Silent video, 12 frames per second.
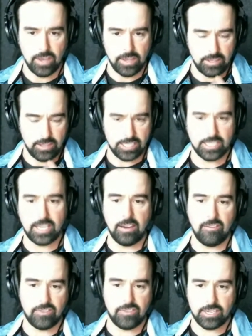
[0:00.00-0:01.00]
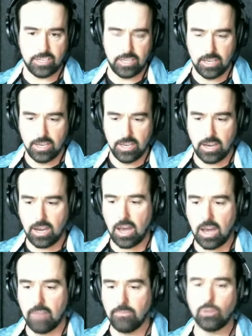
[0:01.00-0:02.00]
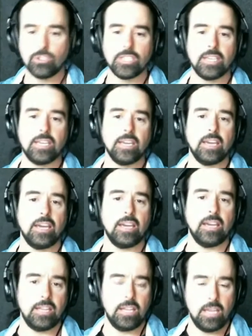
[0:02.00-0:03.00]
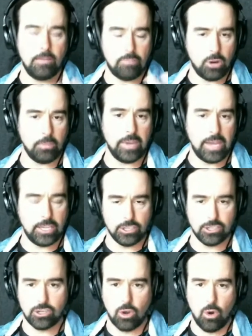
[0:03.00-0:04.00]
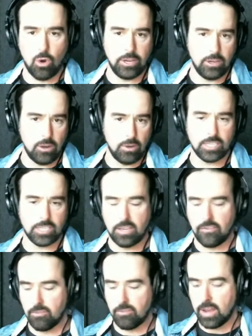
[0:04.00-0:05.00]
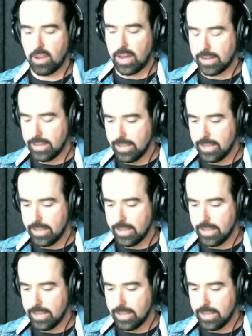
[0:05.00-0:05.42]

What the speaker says: this gift of music and it permeates your soul, and it's a gift from God